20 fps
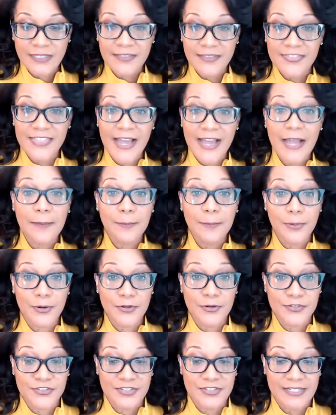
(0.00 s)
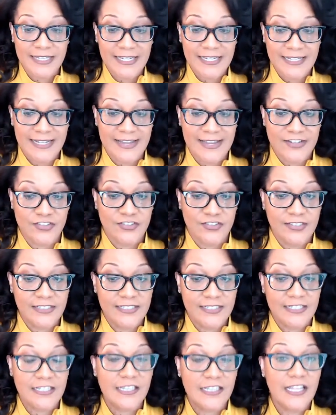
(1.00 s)
that person can actually
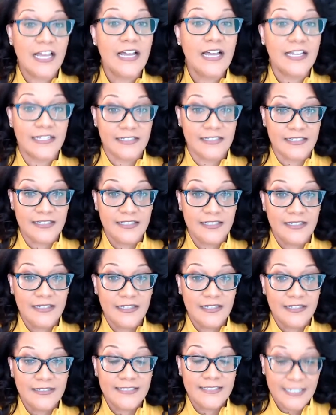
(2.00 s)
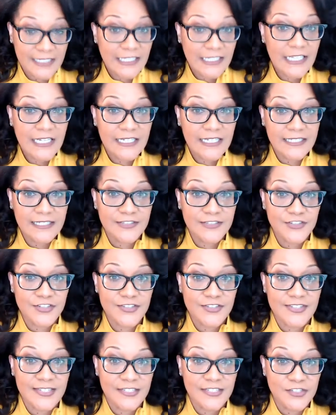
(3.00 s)
decline,
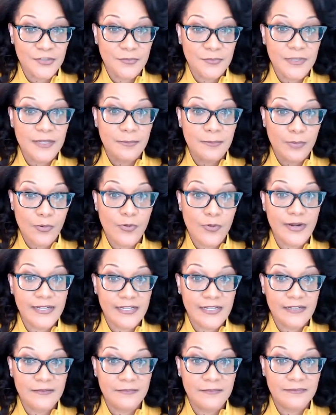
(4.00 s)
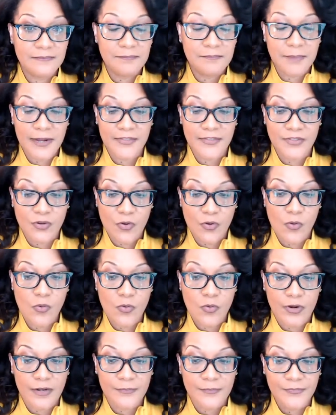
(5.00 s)
to be appointed by the
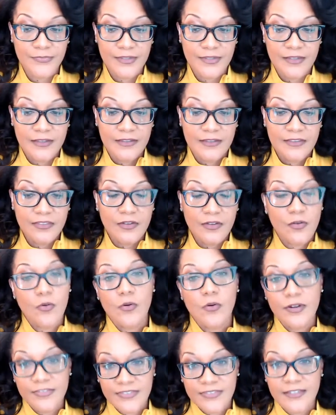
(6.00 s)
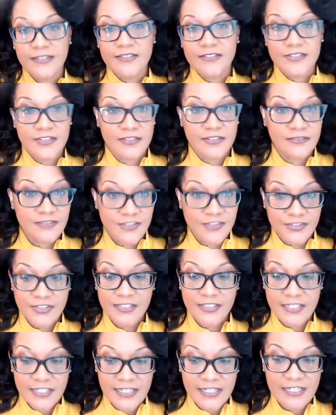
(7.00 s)
court. The court then is just
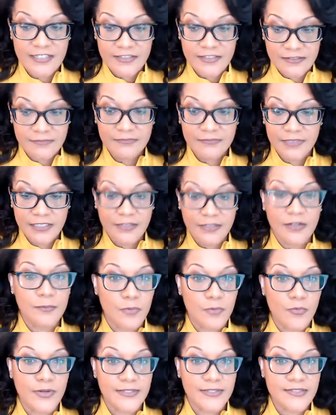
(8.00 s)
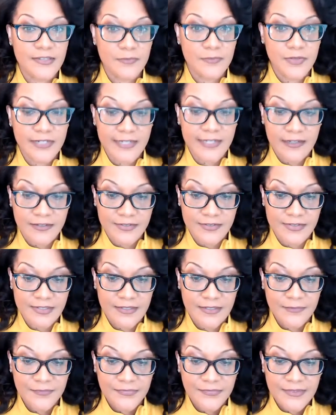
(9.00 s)
going to need to, you know, appoint someone else.
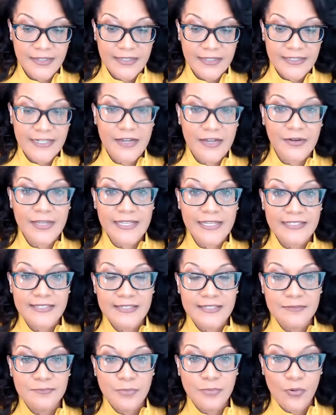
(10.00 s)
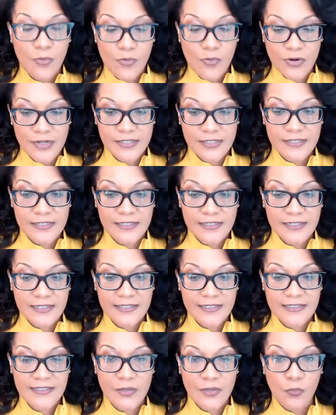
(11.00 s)
Now, it's important
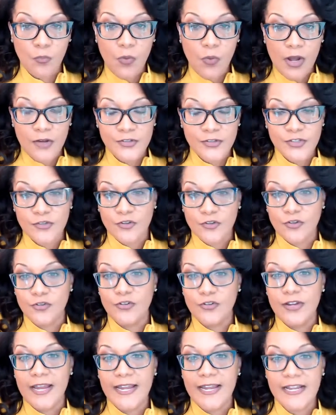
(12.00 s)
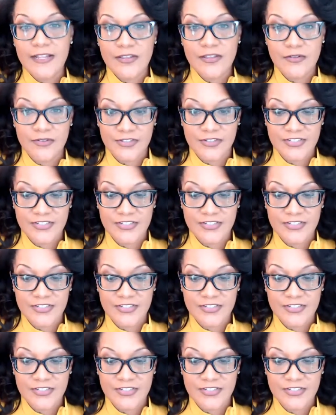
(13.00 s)
that while you're creating your